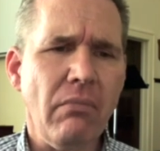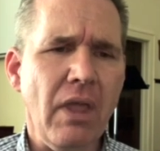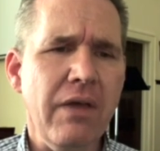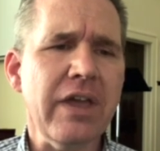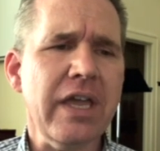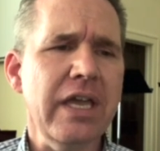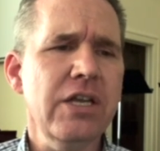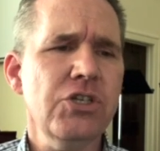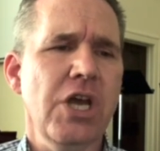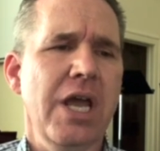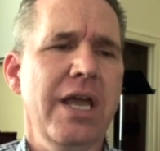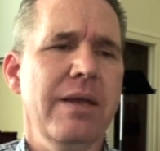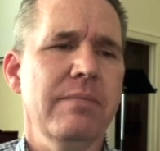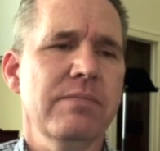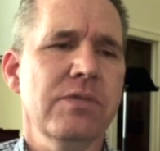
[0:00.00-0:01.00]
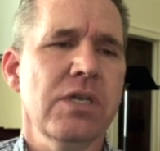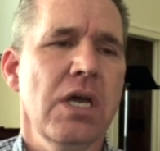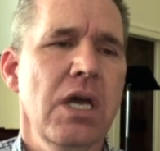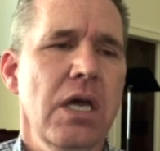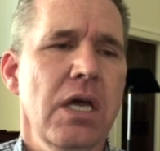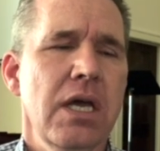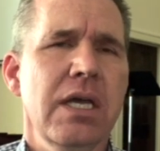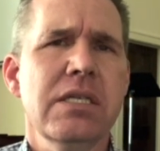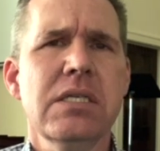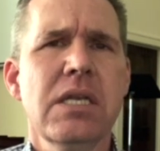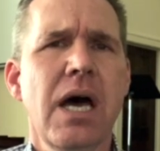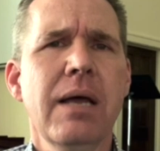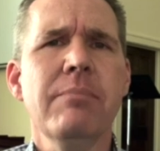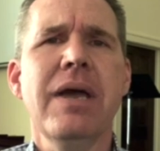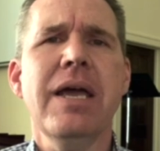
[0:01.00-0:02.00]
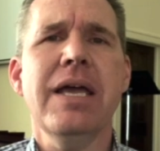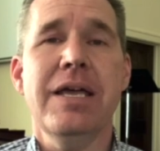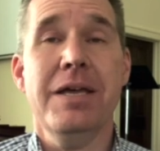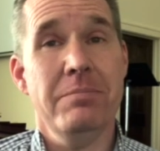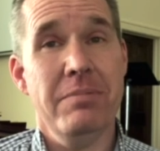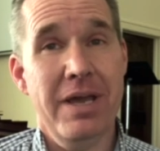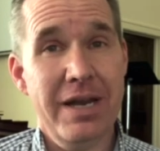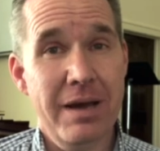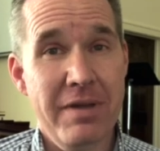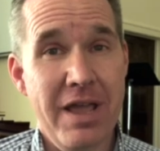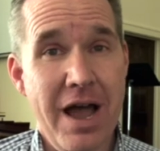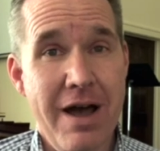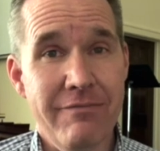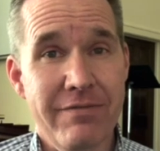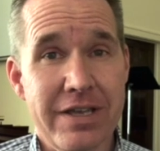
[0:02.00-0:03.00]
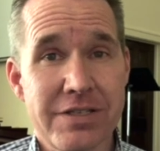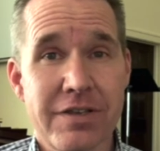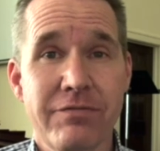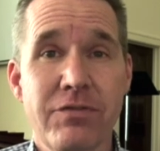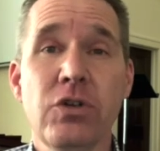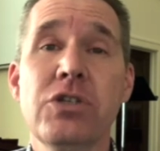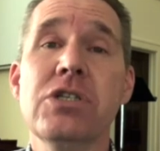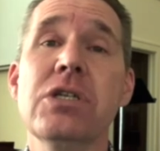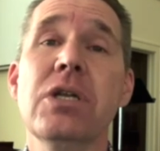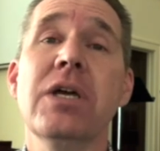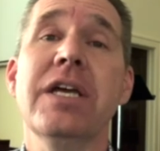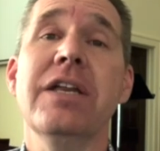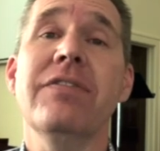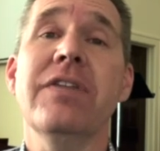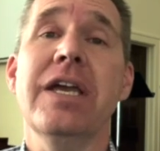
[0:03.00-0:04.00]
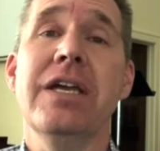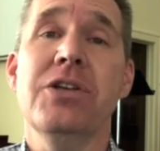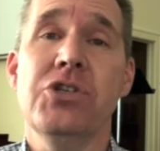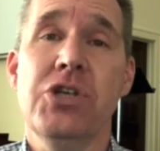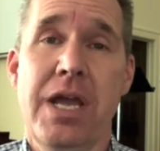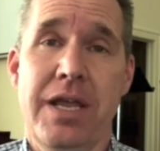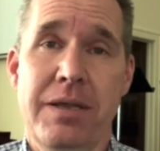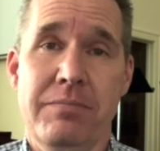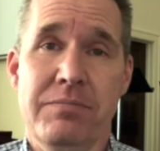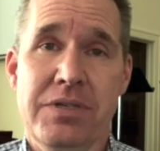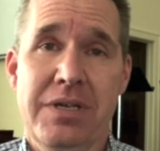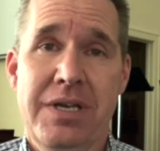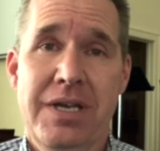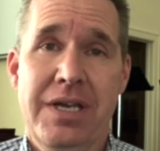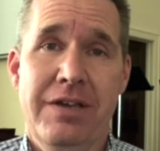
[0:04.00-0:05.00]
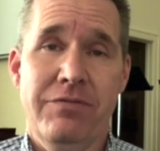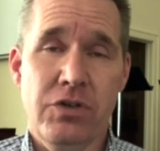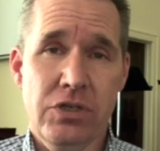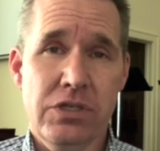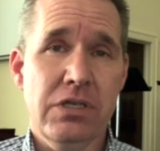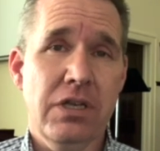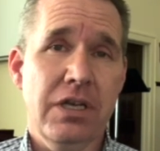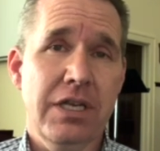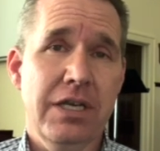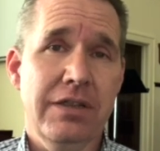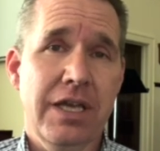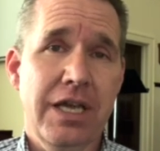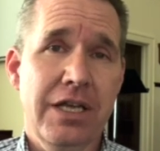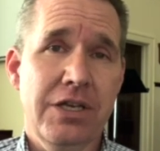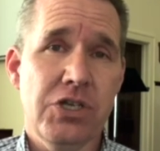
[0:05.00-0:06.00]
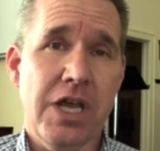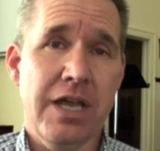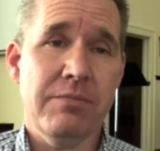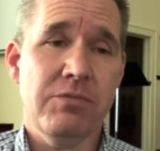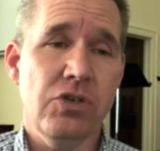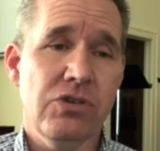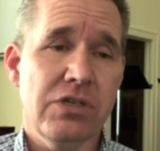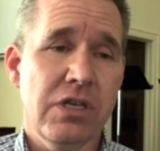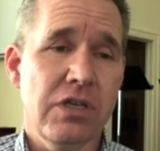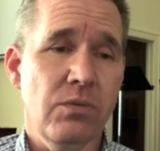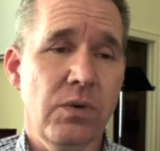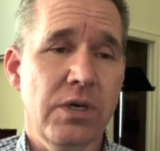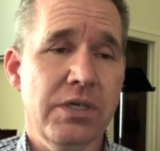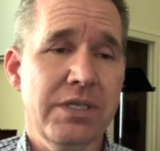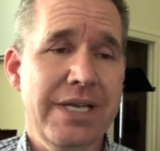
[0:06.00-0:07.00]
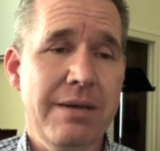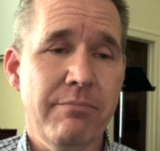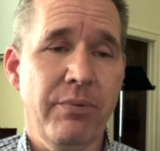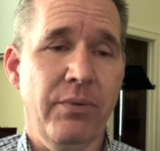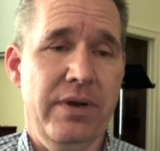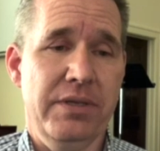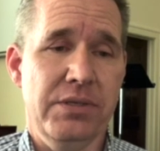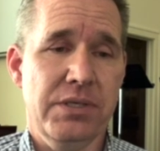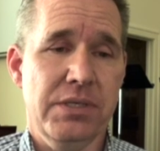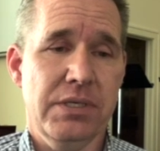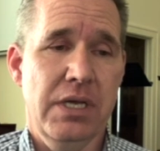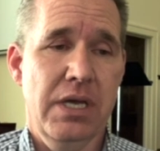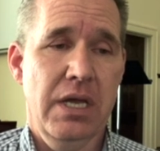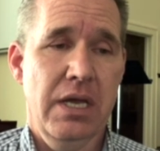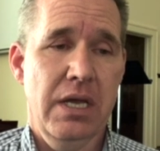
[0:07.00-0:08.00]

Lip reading: The King James, it may not be obvious if you're just looking at the King James. If you're just looking at the King James, you see the word temperance.